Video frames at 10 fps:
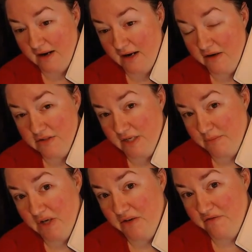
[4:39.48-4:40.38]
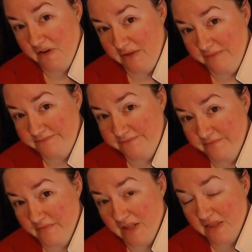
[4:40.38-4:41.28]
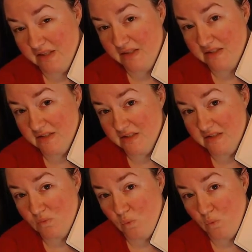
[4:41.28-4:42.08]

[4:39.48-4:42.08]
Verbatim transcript: Entertainment and fun. I think this is